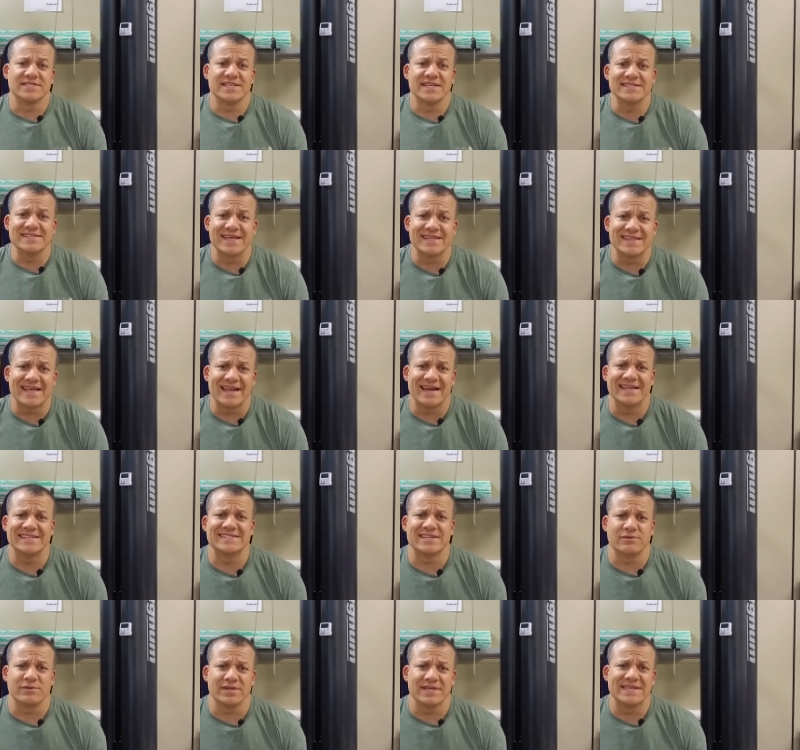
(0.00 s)
things like that,
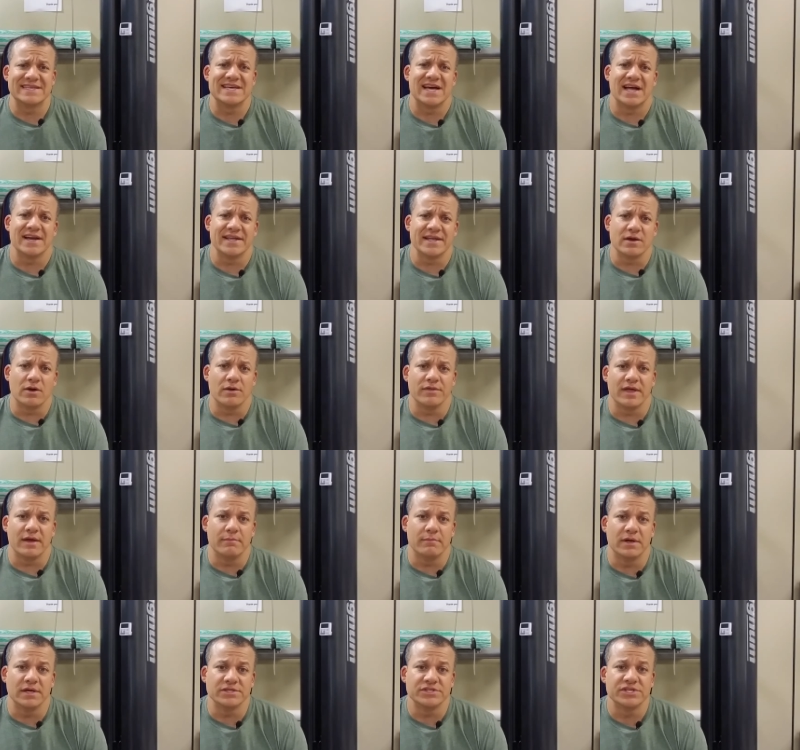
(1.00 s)
isn't really cutting all that
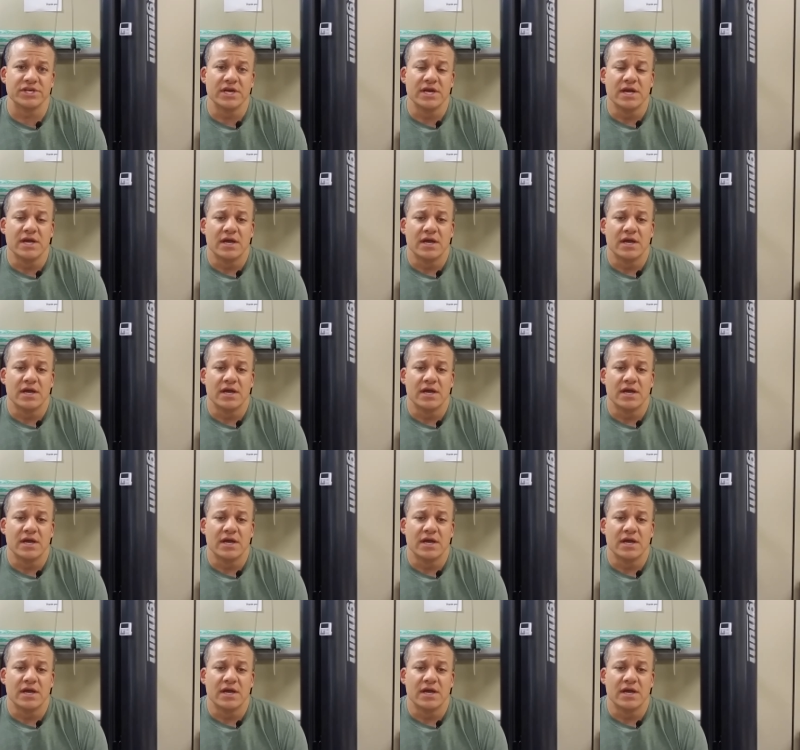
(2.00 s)
much,